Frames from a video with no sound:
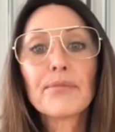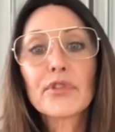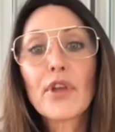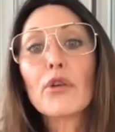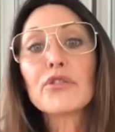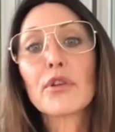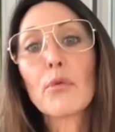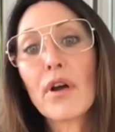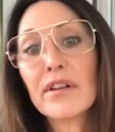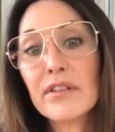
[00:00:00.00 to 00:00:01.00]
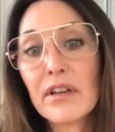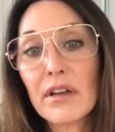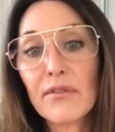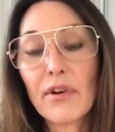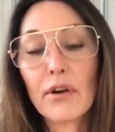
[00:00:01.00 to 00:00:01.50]
Those are the ones that
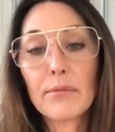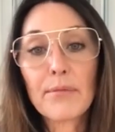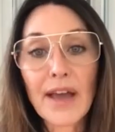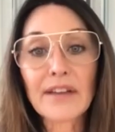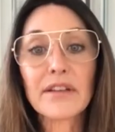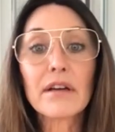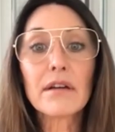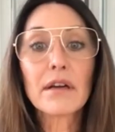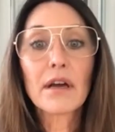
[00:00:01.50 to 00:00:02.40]
convert better.